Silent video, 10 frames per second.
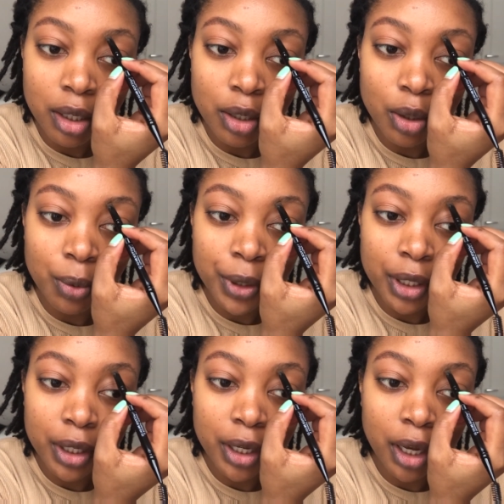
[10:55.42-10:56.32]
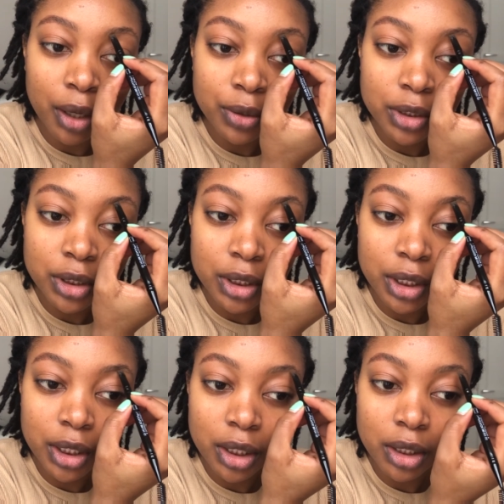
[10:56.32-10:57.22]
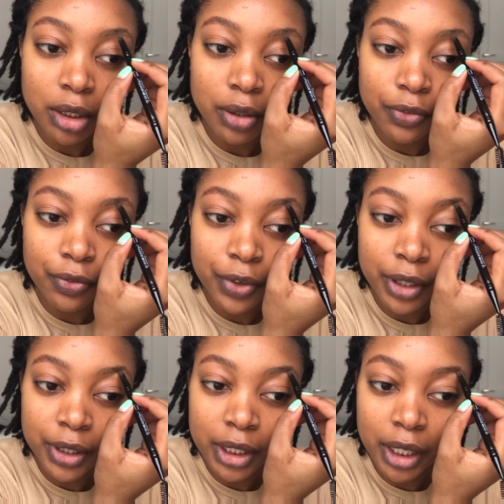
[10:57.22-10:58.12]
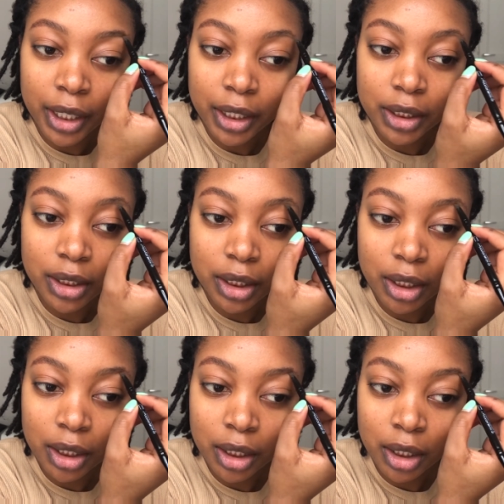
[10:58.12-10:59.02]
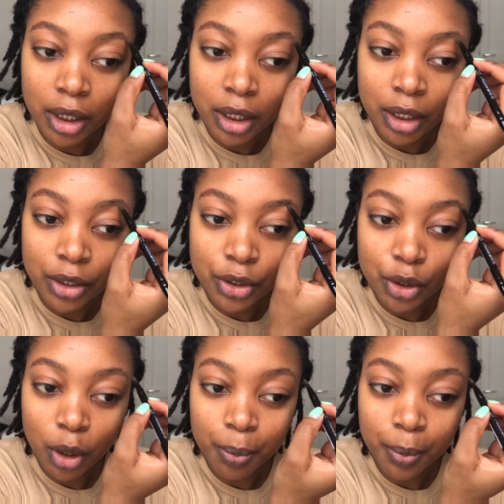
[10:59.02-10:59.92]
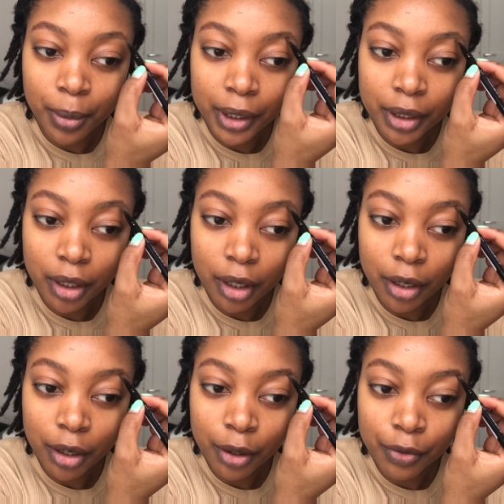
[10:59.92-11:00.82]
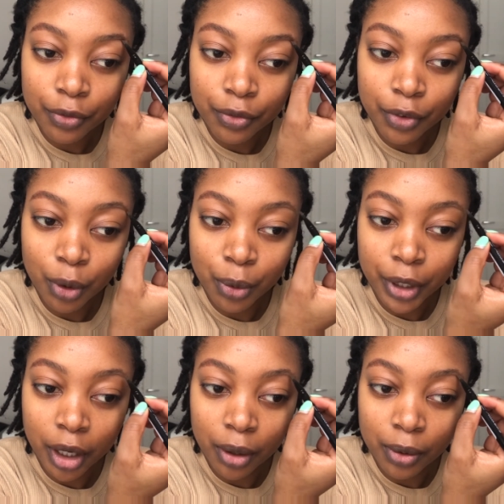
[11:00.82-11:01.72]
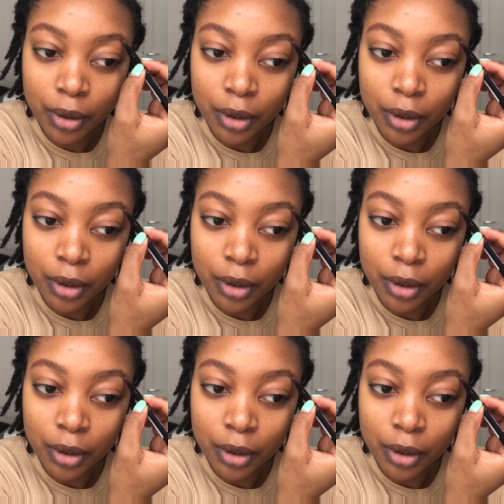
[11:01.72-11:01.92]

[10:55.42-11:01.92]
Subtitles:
going down still, very light. Stop at the curve, go down.